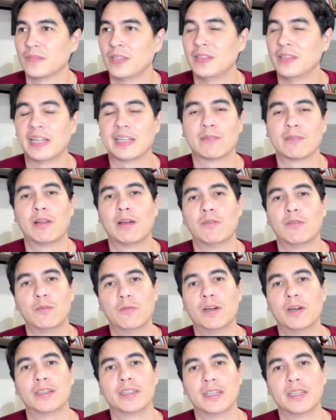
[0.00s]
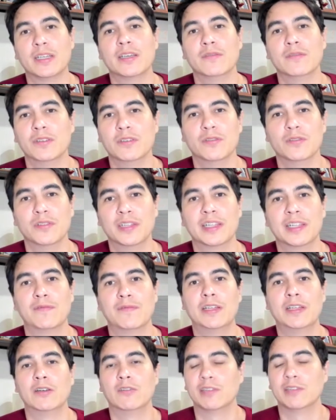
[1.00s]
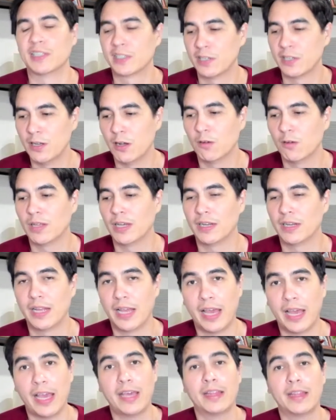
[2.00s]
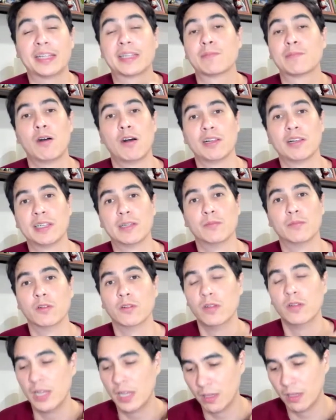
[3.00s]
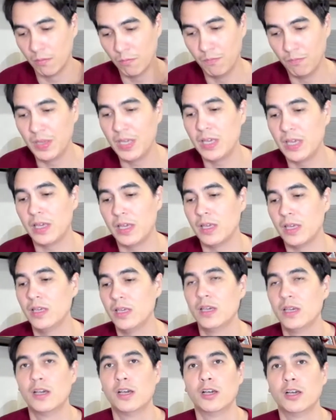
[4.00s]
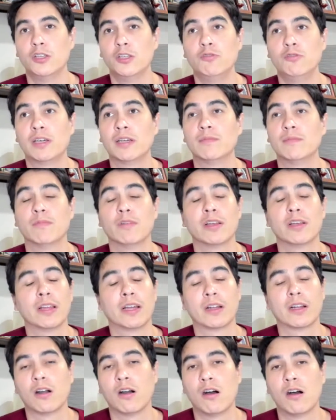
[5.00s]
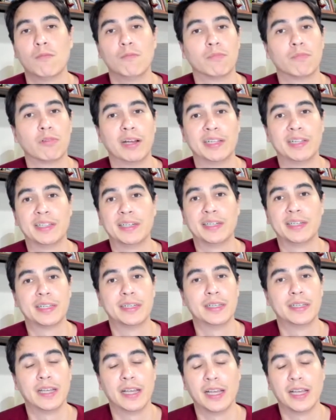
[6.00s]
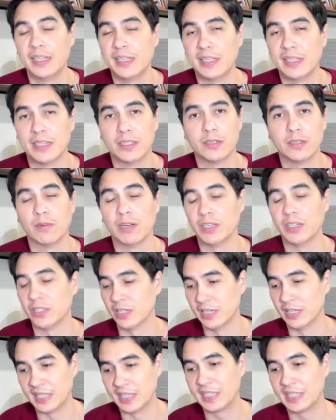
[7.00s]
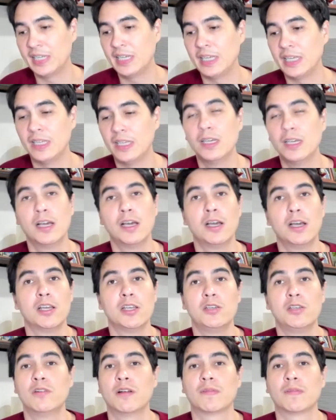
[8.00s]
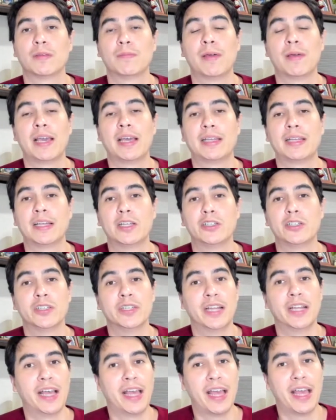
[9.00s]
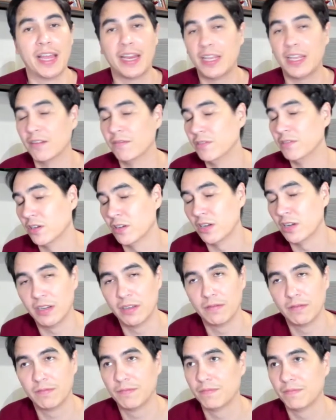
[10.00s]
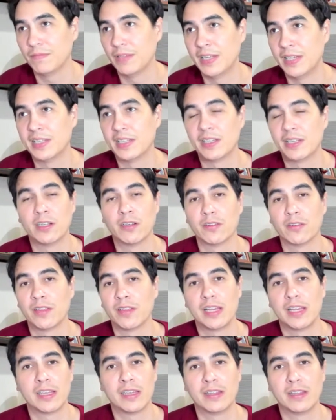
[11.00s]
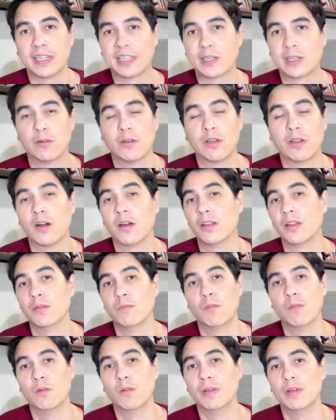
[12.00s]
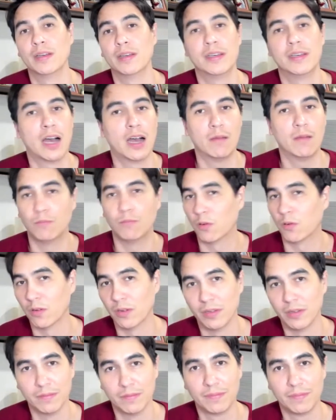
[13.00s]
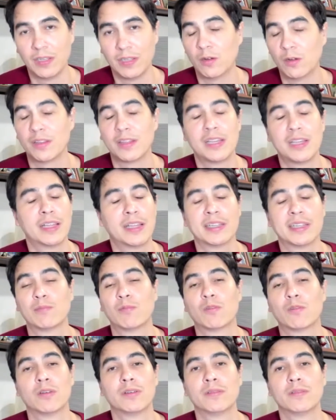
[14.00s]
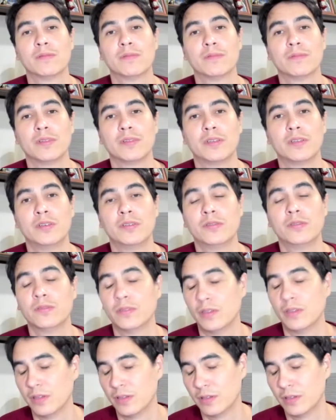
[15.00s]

And that's what I would want to give you in this video, is to know that A, that's possible. B, you can bring that calm presence into any situation. C, you don't have to pay attention to any of your insecure thinking that's going on in the moment. Not important. The only thing that's important with you